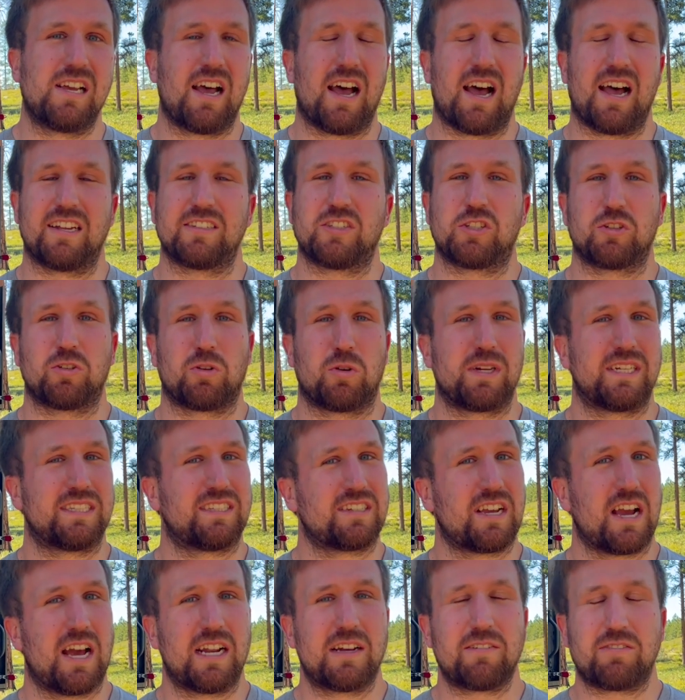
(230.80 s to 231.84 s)
So it's
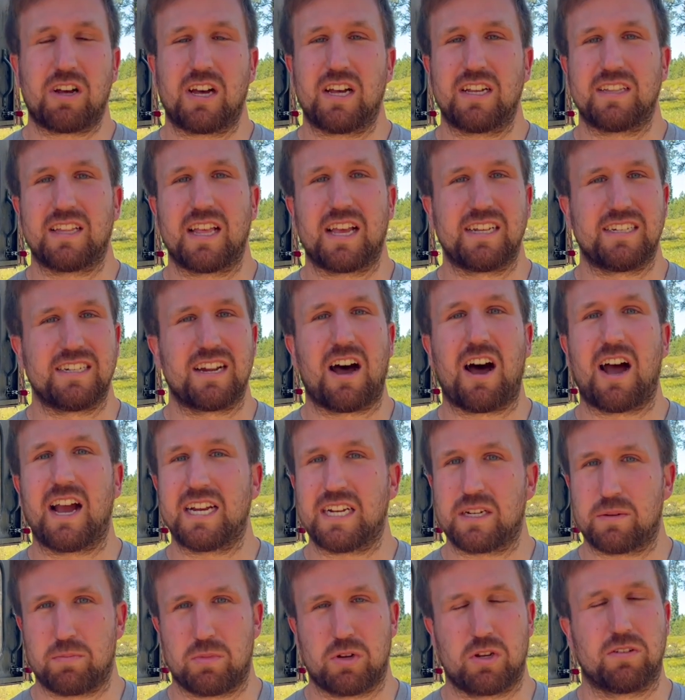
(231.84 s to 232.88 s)
kind of an
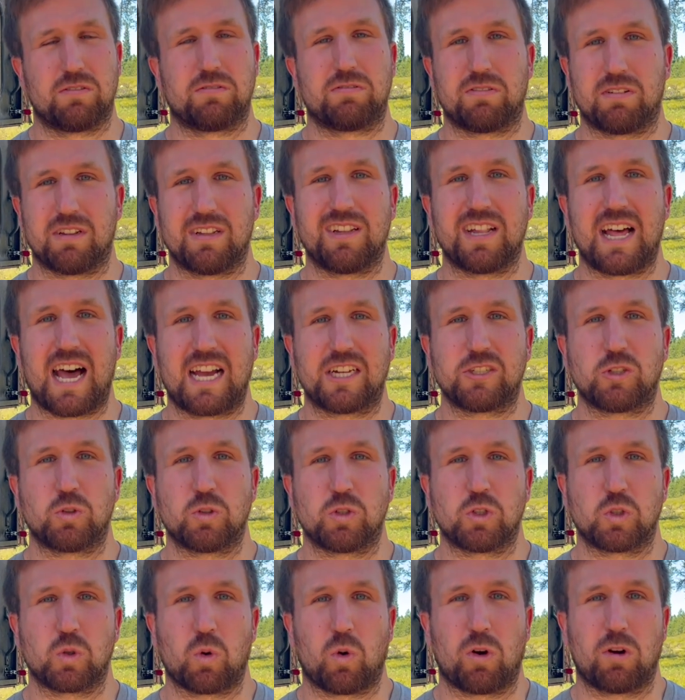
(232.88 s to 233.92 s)
item of last
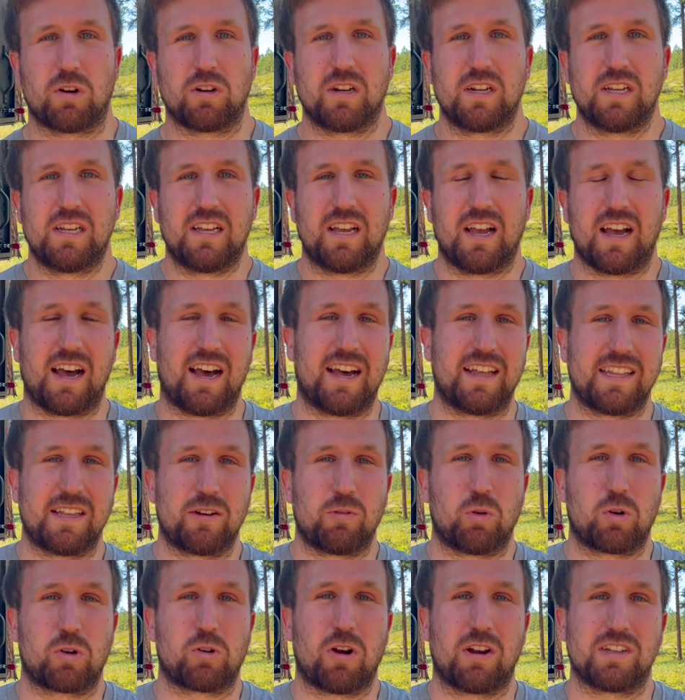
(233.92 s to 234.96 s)
resort that
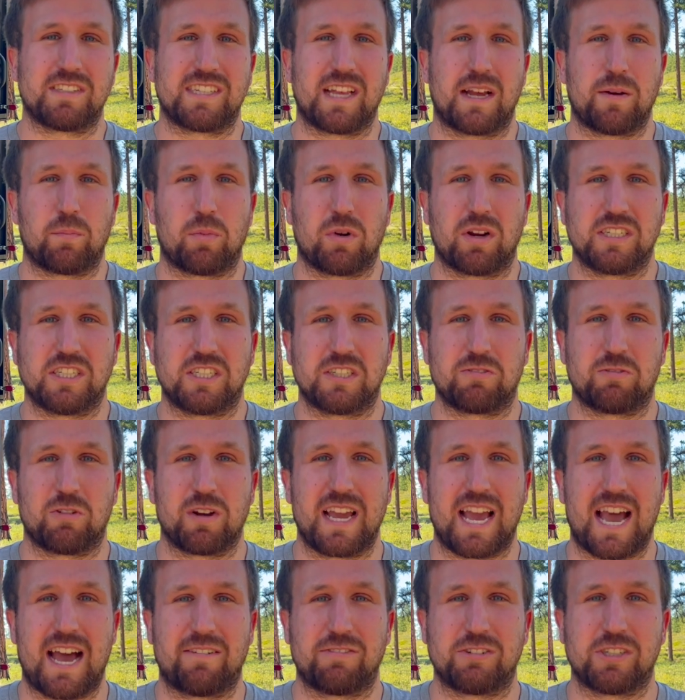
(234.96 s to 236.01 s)
we'll cross that bridge if we
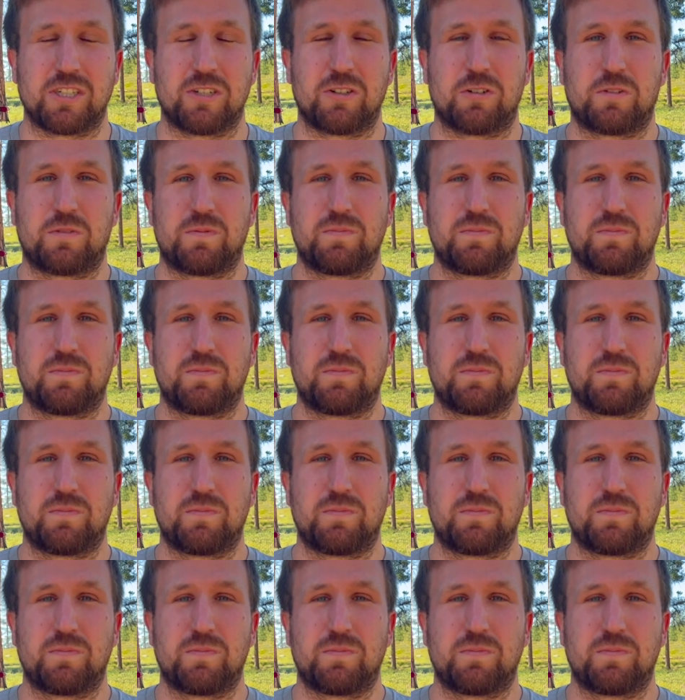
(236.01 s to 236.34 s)
have to.